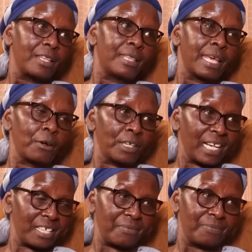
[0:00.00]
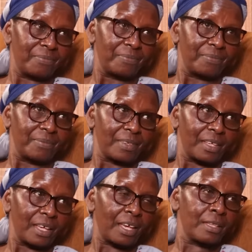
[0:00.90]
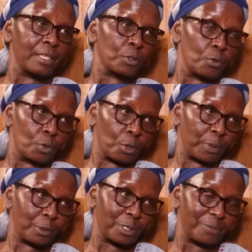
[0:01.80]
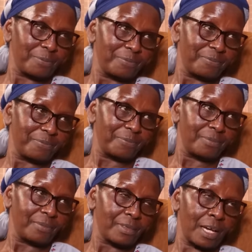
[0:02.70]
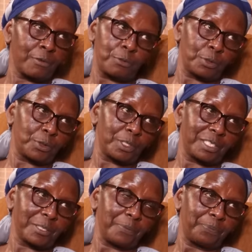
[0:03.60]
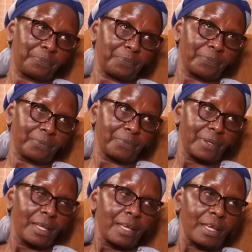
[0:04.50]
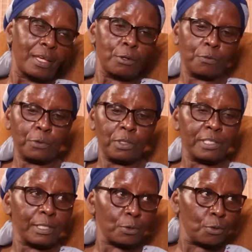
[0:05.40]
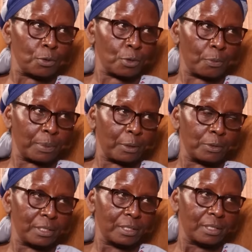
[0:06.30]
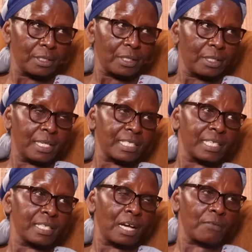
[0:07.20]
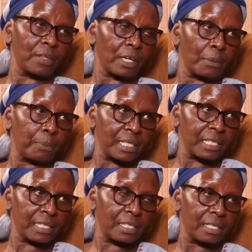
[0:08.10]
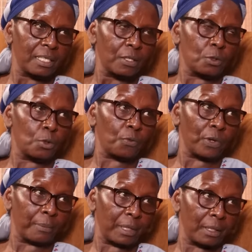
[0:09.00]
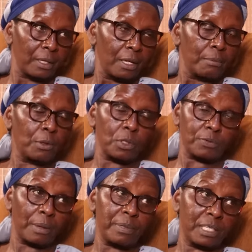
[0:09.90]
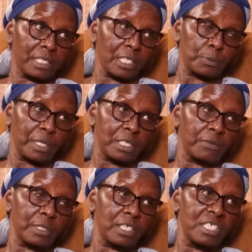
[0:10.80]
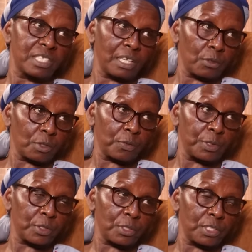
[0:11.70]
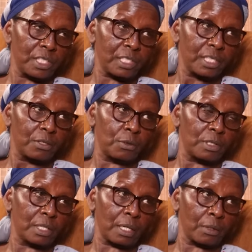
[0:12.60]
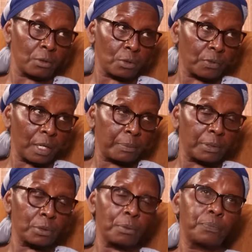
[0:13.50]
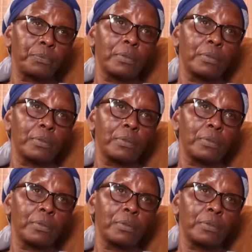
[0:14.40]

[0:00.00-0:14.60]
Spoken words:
The elderly and the school dropouts, unfortunately. And of course, the school dropout doesn't have the capacity to do farming, because farming is expensive. It needs a lot of resources. You need a lot of capital.